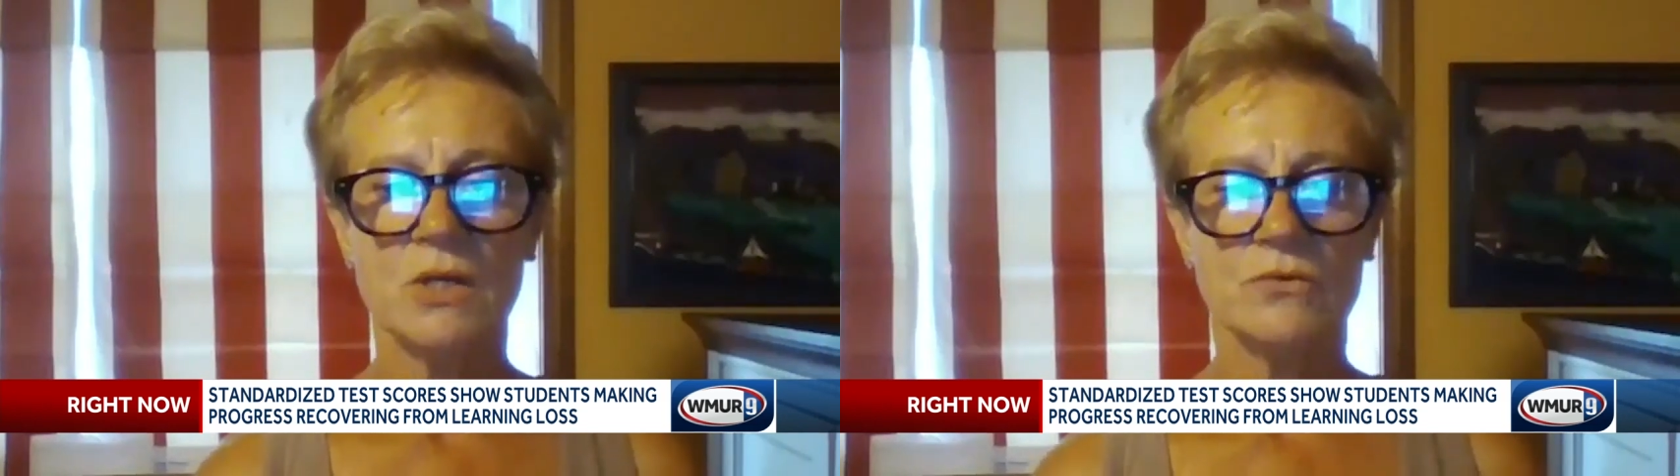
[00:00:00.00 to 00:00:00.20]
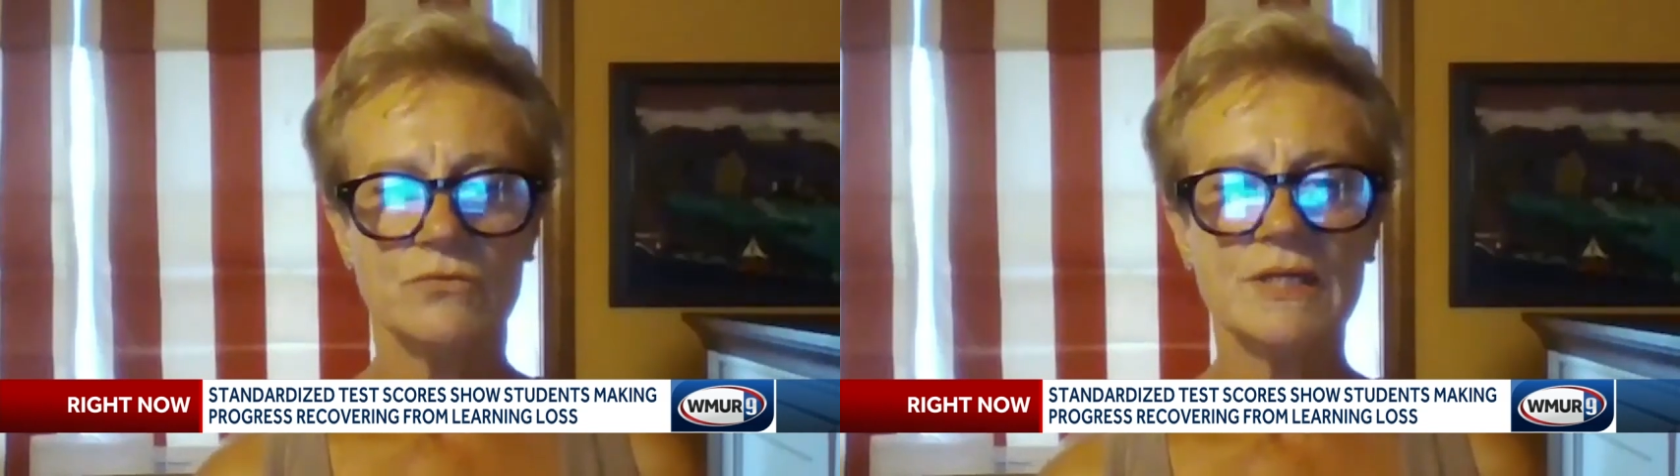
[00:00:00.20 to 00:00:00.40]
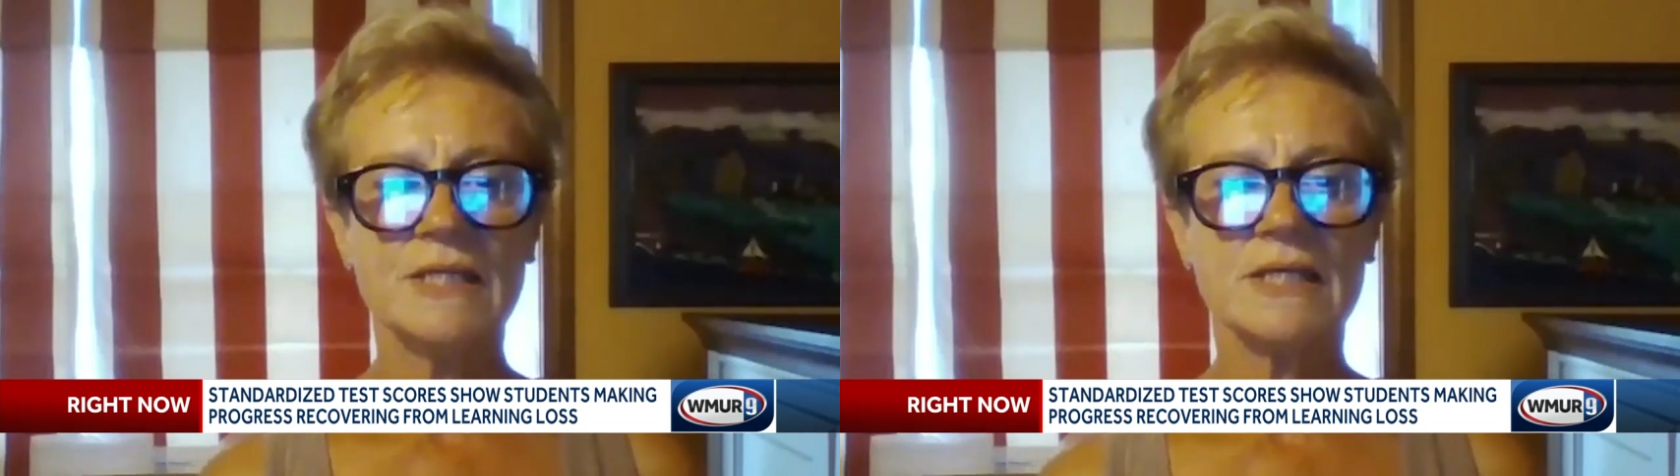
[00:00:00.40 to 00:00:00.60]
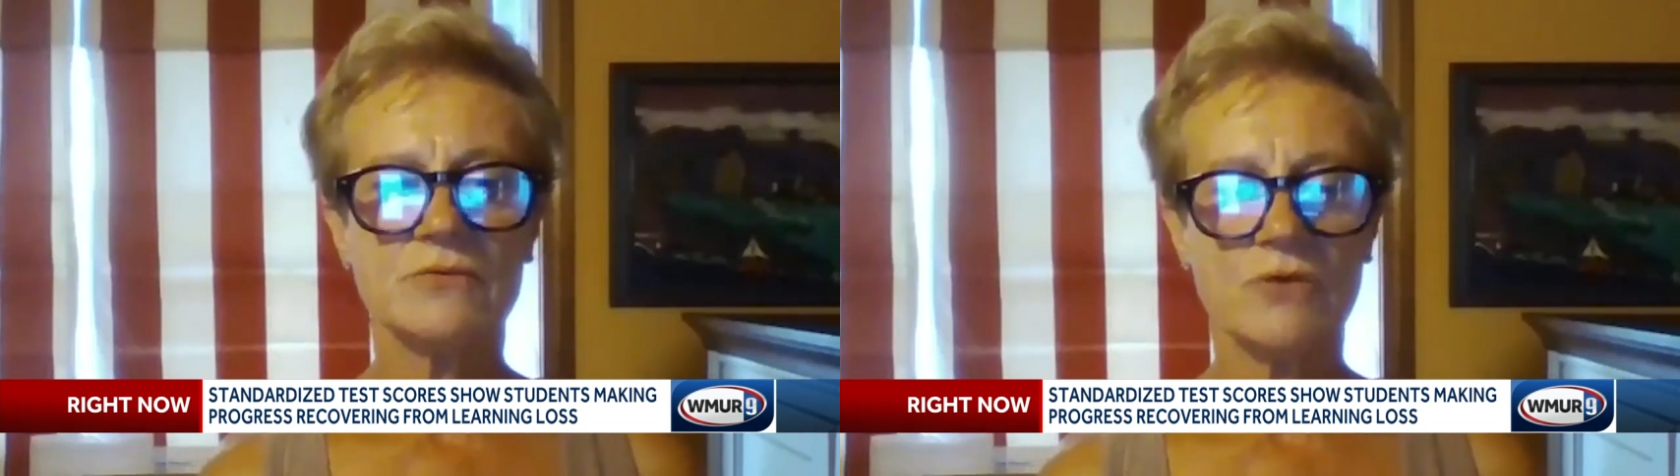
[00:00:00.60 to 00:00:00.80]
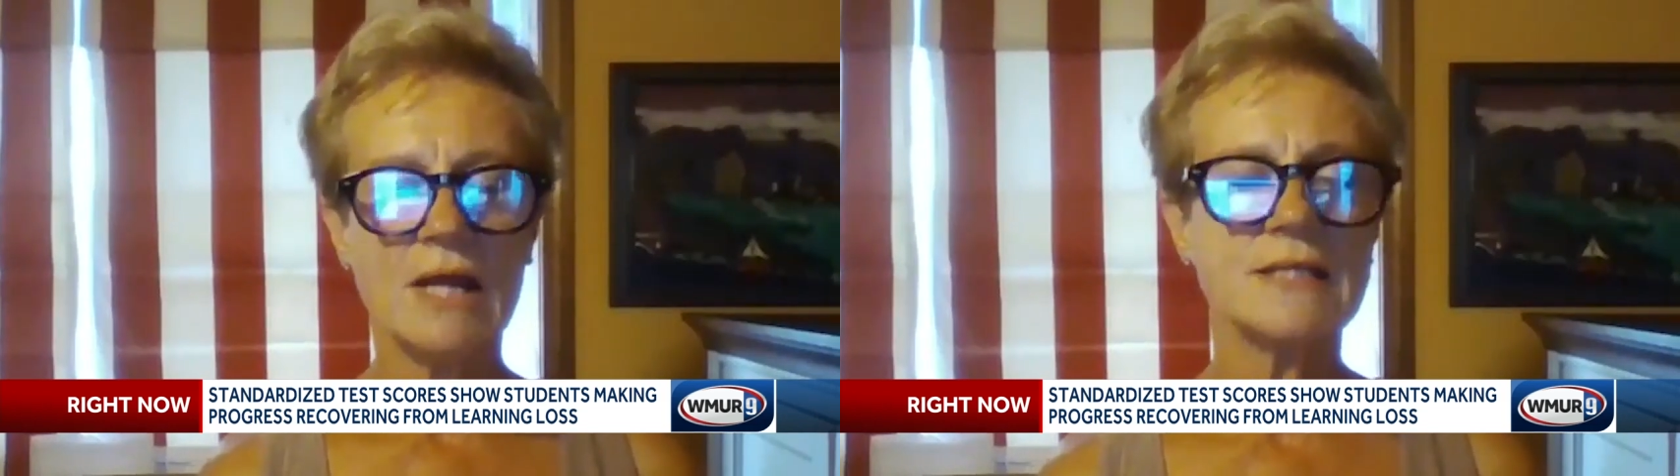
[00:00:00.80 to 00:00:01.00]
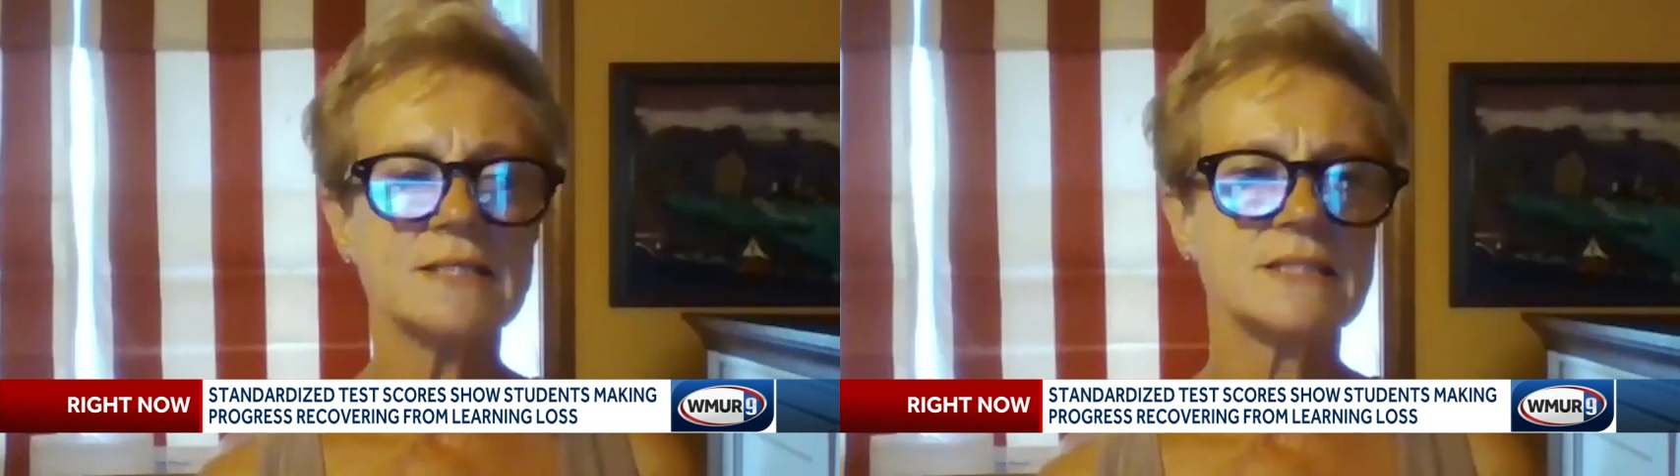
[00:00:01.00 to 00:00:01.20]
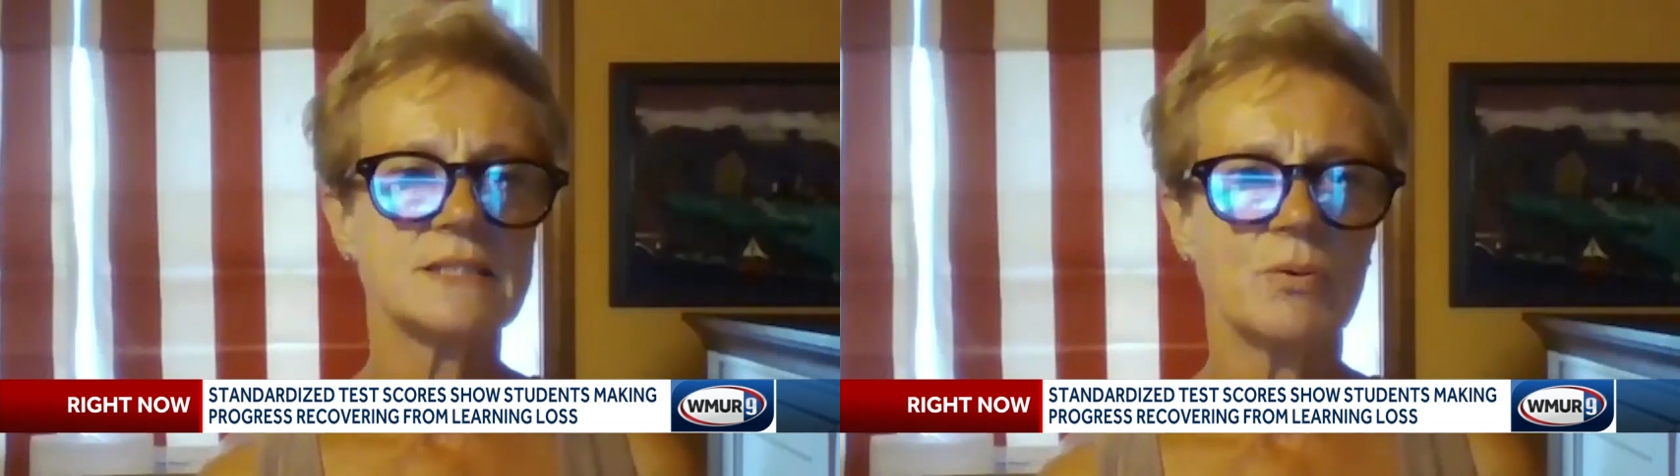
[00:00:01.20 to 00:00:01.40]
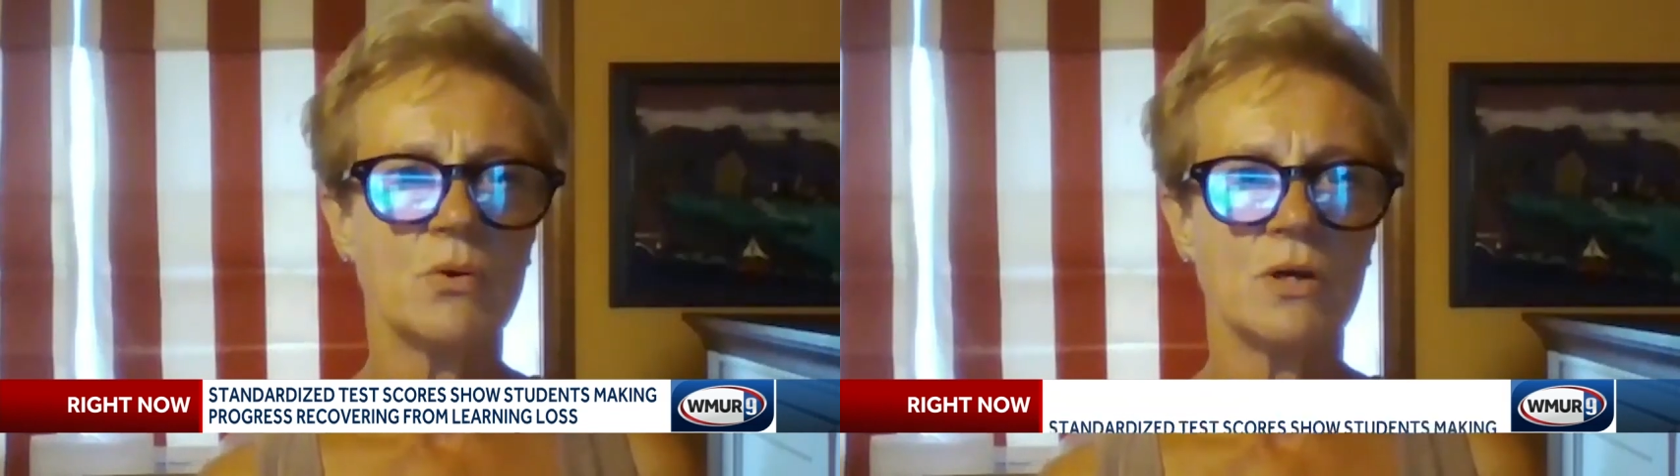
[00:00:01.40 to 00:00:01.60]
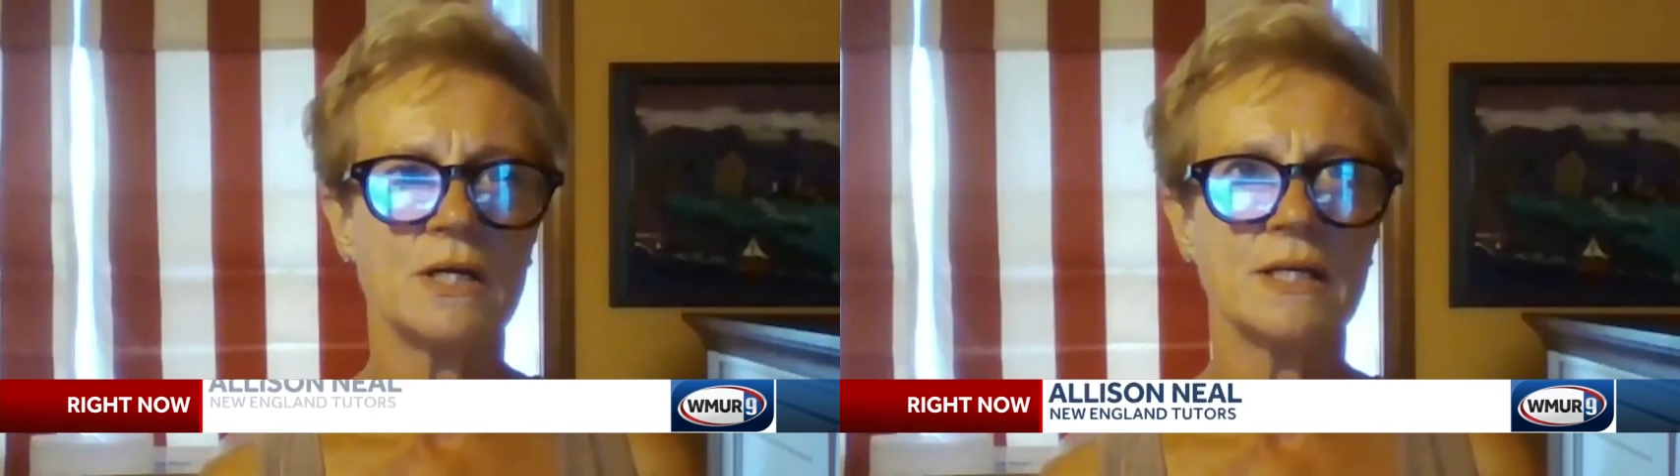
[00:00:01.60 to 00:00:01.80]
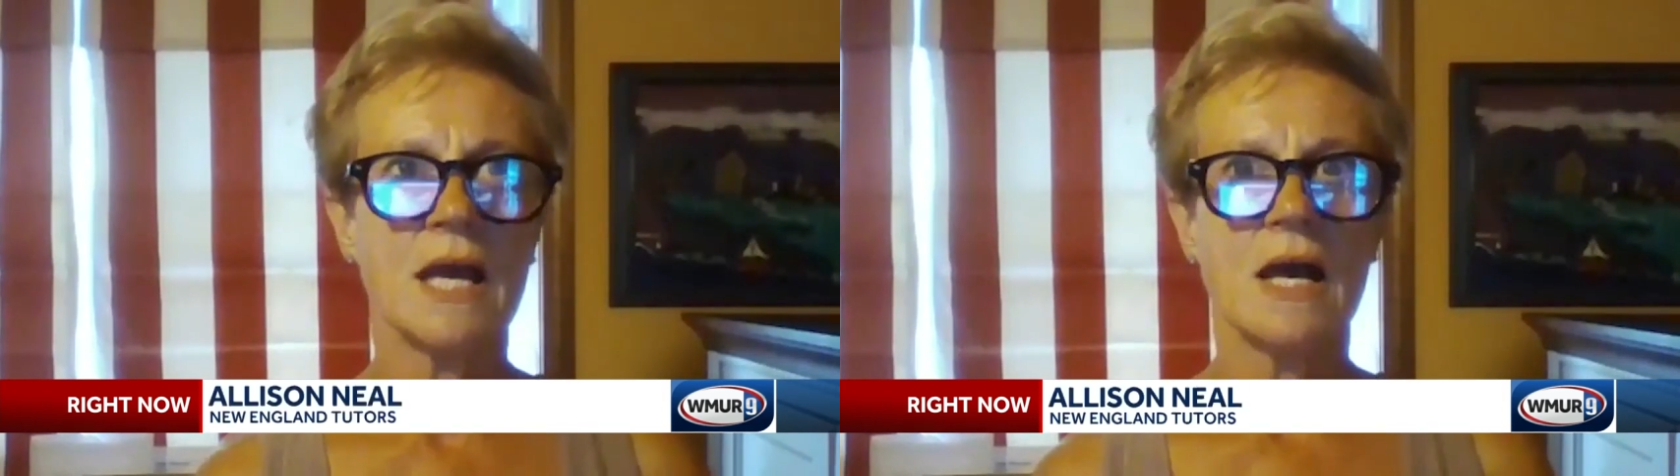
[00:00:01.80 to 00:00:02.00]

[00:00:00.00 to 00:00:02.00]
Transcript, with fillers: reading and writing support